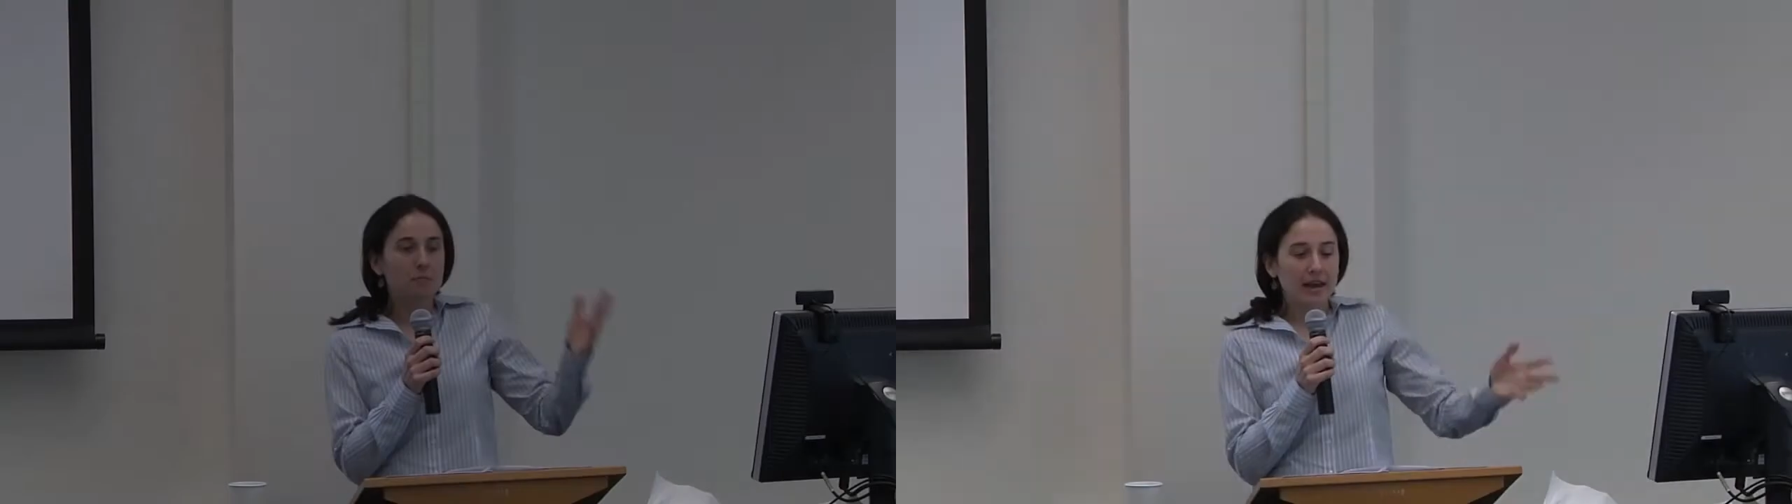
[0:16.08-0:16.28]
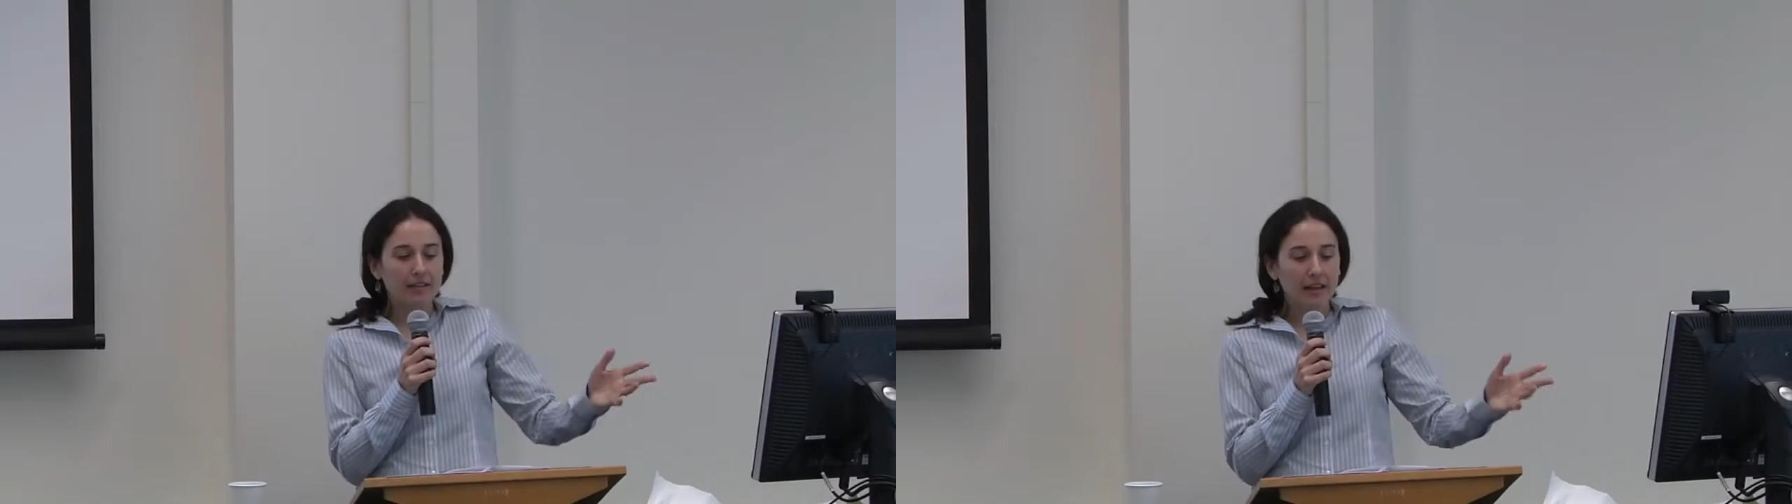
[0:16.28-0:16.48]

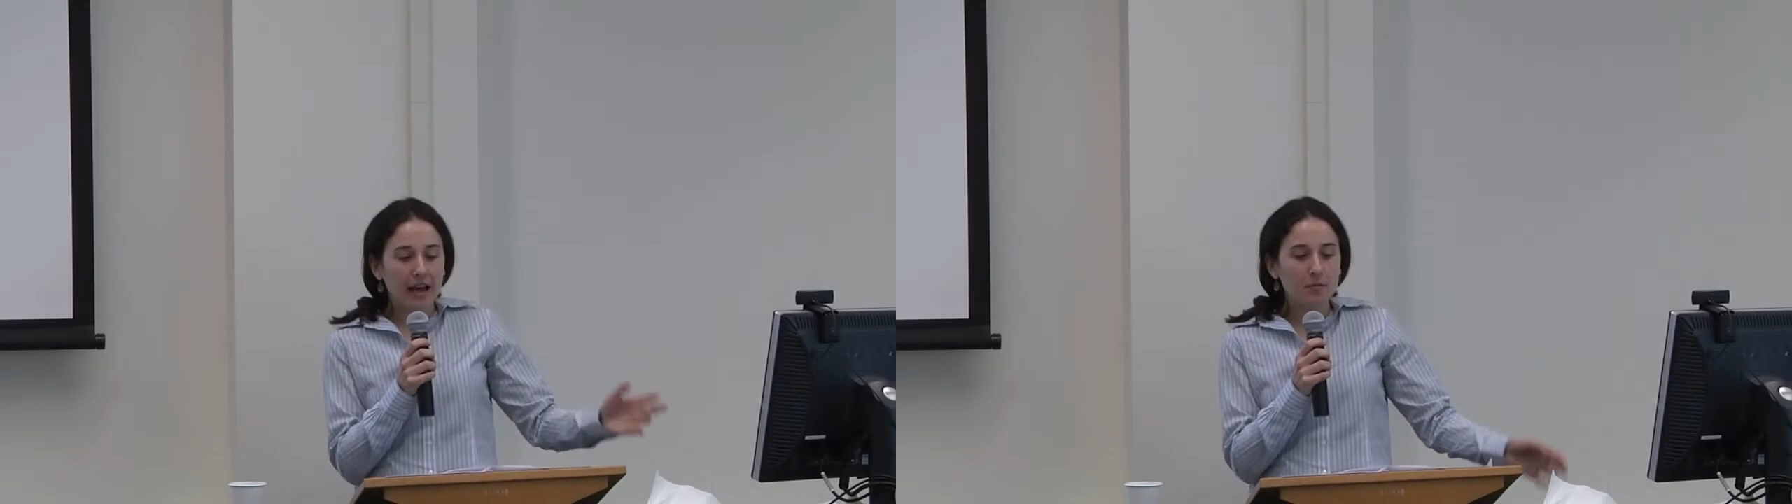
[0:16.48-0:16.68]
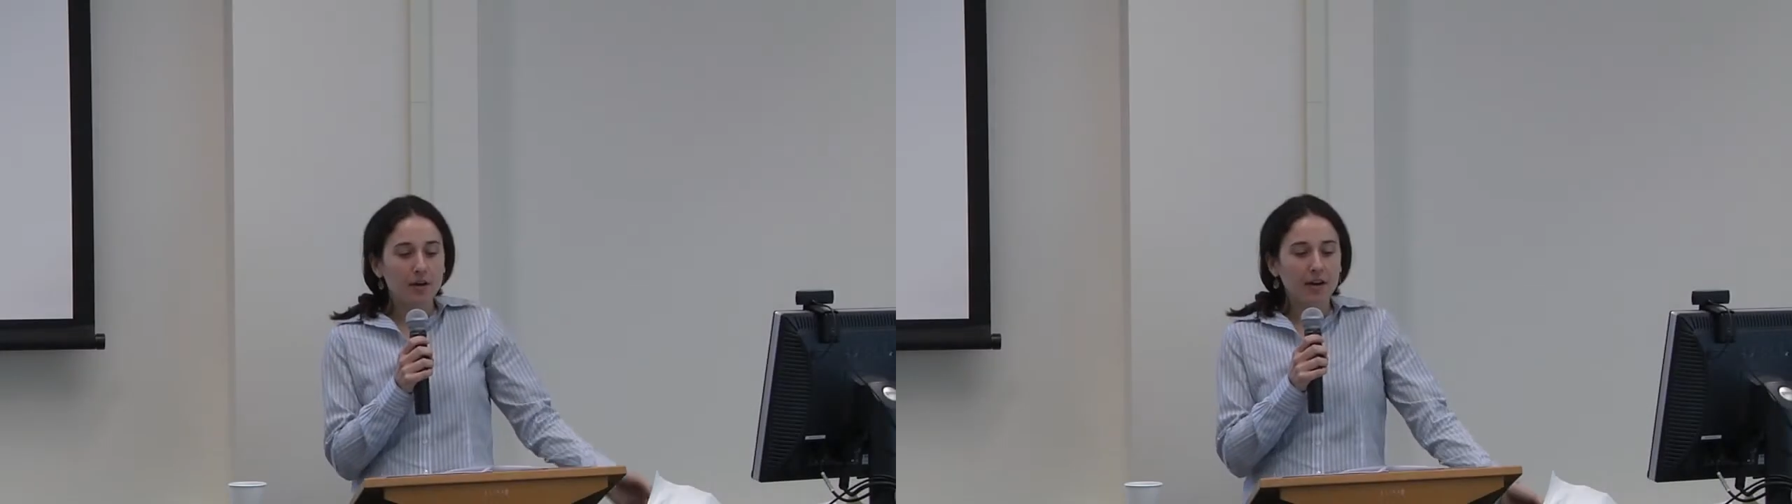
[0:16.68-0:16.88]
Mann
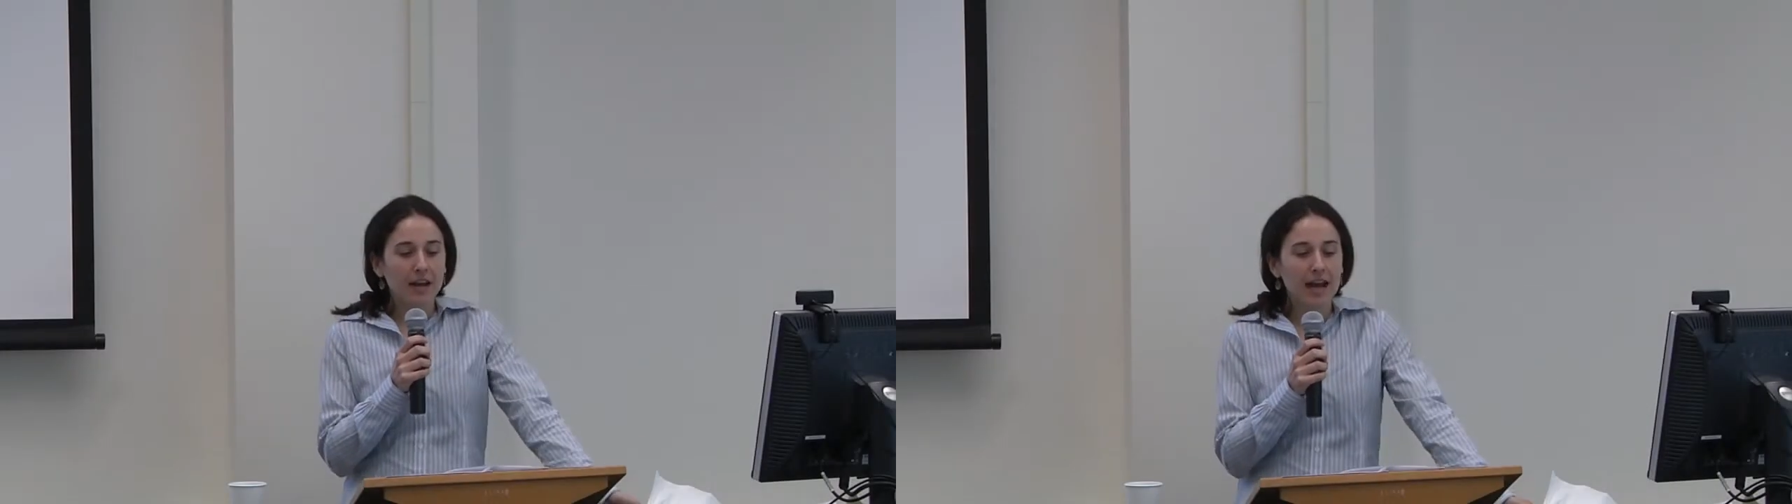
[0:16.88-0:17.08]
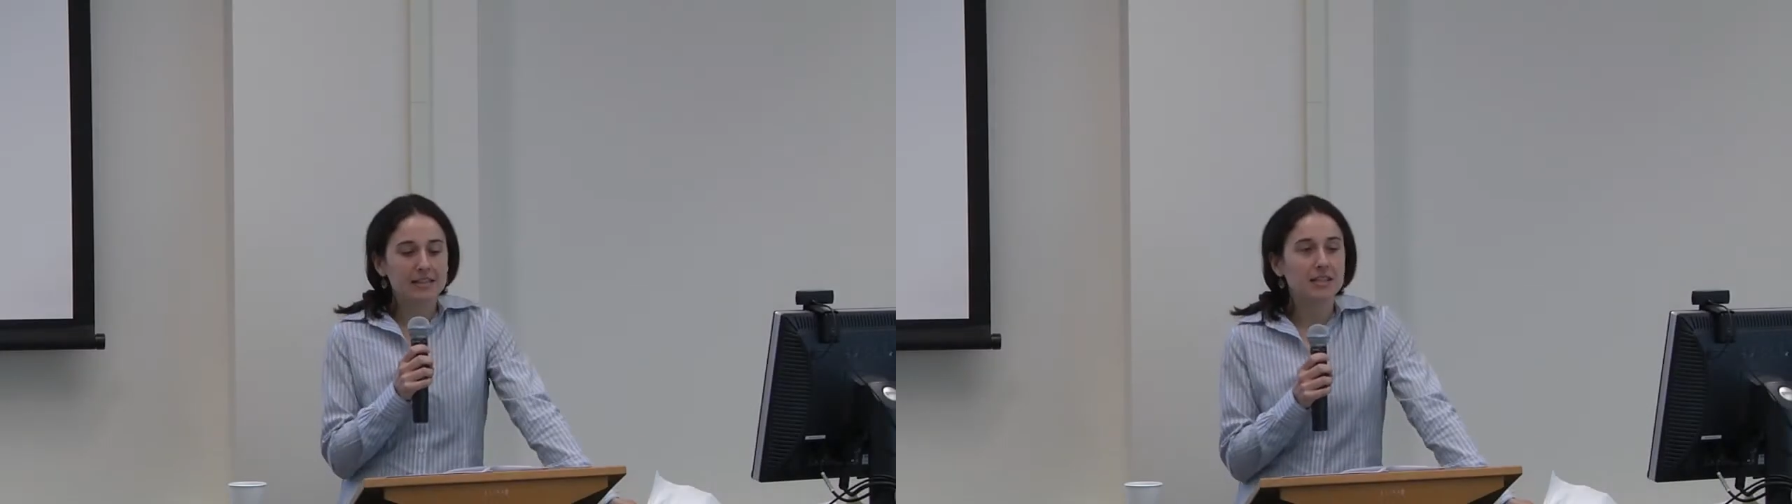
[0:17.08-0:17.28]
Library and